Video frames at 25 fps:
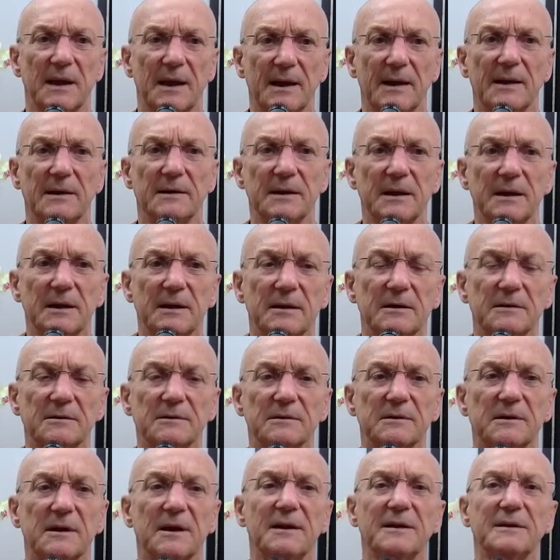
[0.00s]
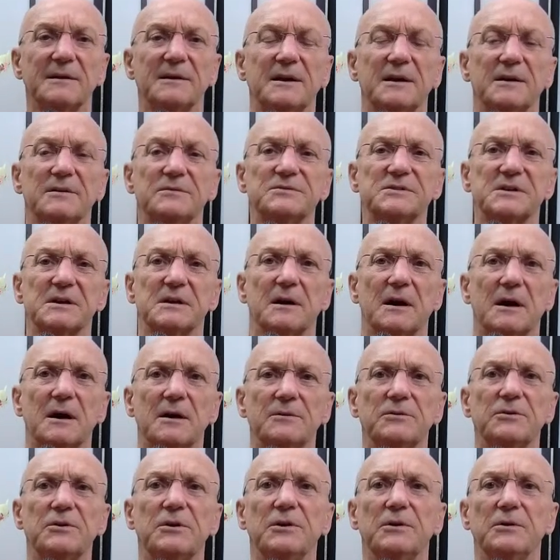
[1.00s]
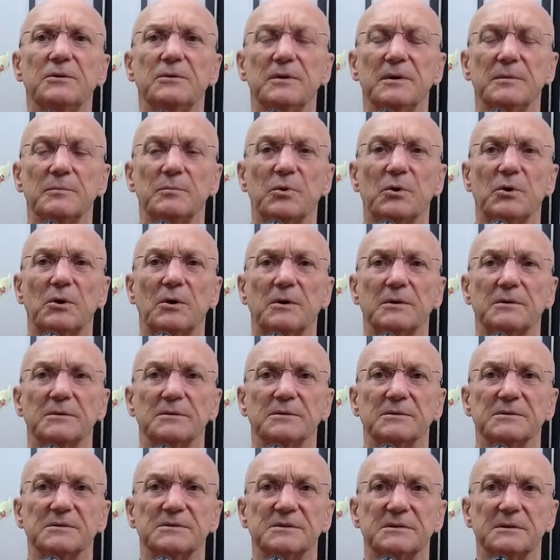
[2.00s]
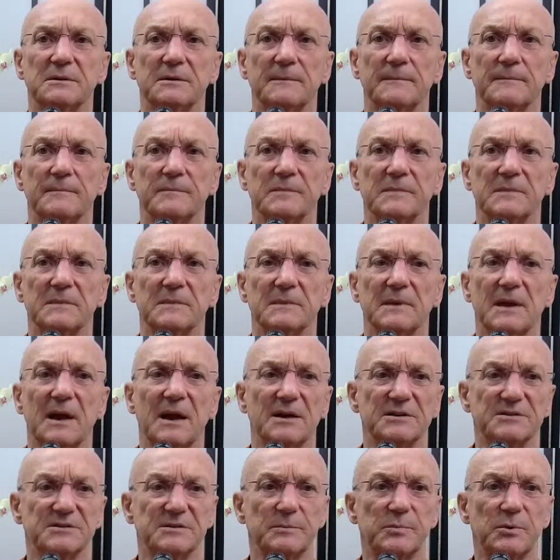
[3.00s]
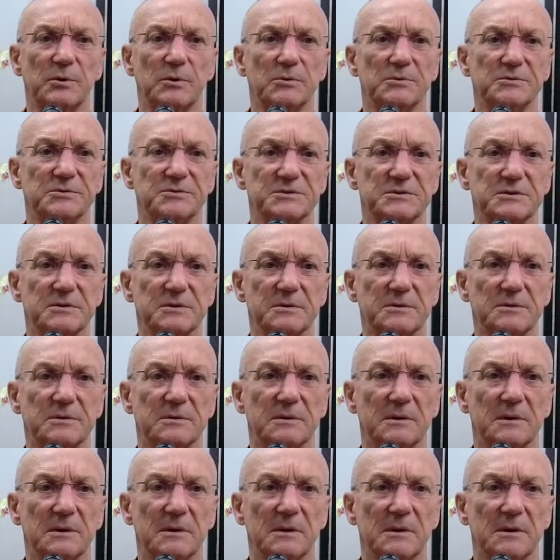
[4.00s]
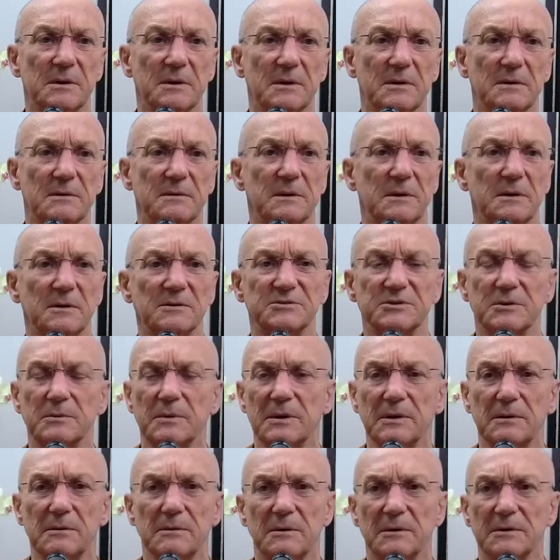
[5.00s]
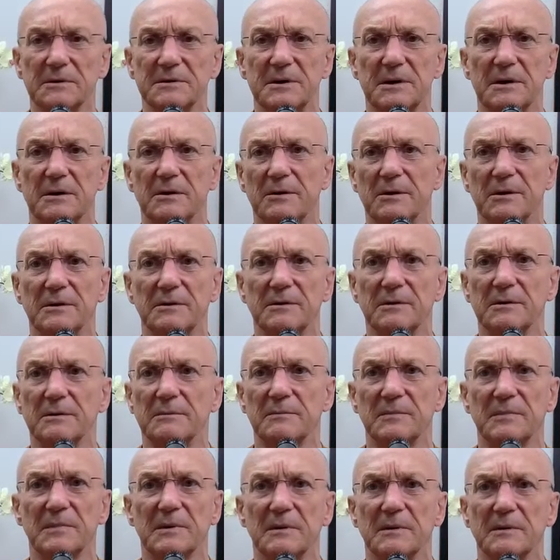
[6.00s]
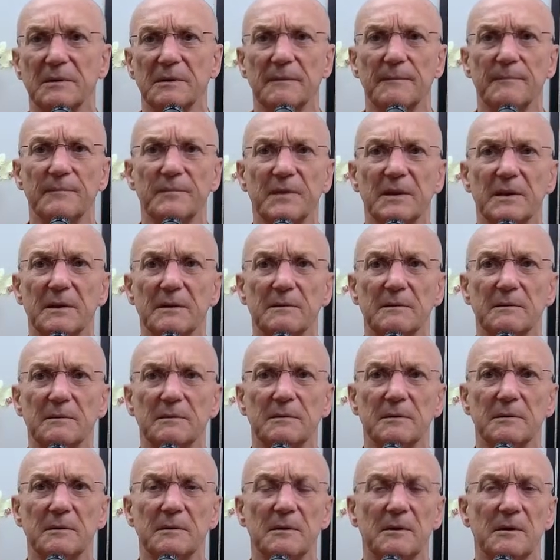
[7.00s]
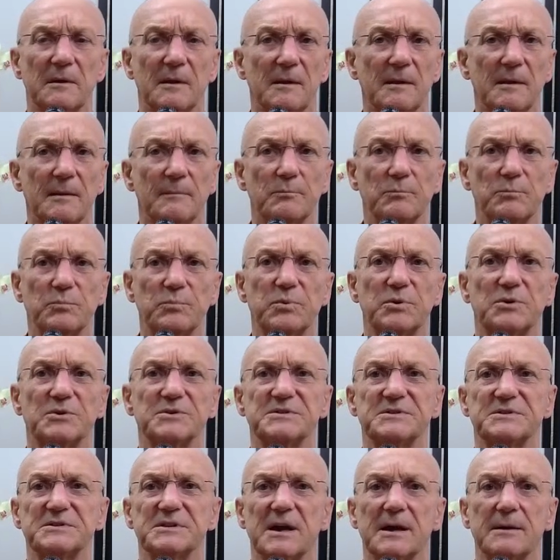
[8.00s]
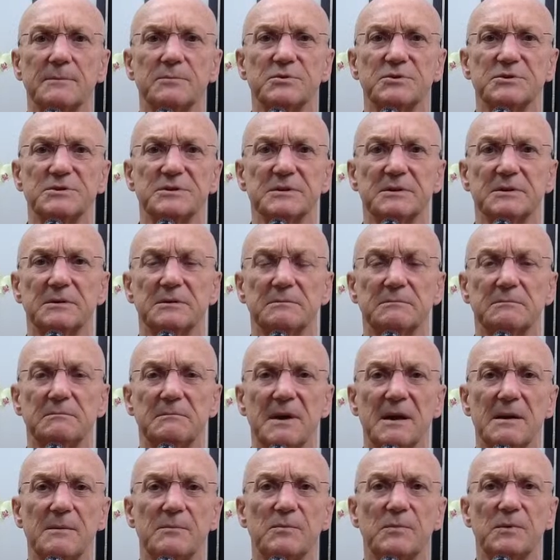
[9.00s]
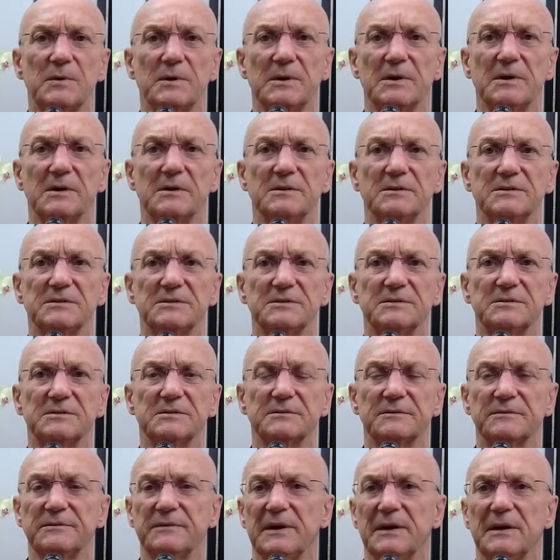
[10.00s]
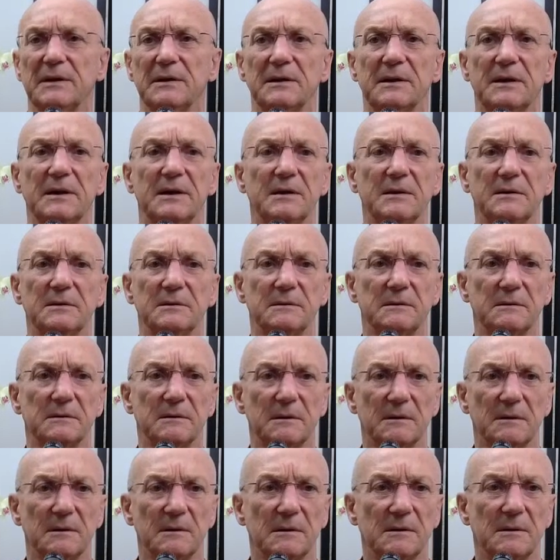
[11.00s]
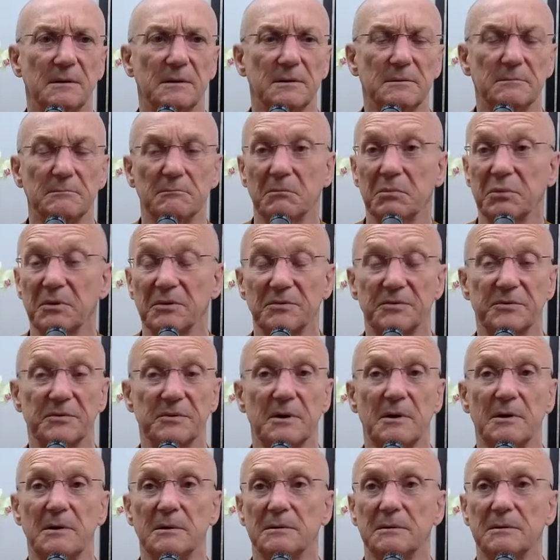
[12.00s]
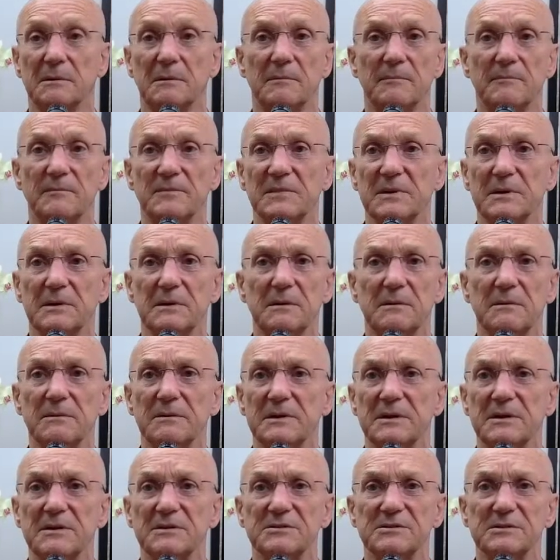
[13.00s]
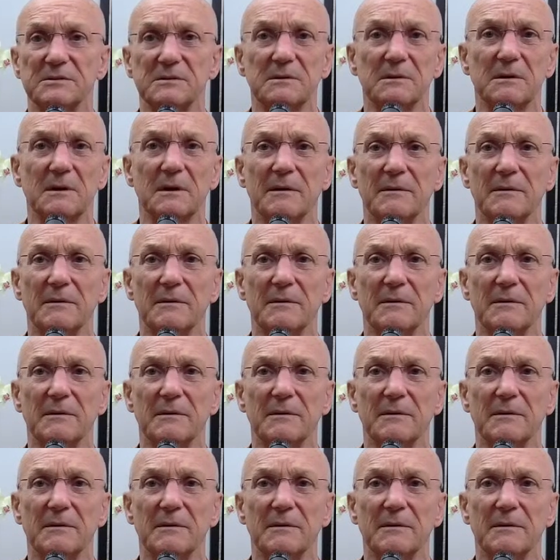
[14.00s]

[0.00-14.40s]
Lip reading: and then it gives it undue importance, as opposed to it's quite ordinary to that perception, memories, feeling, thought these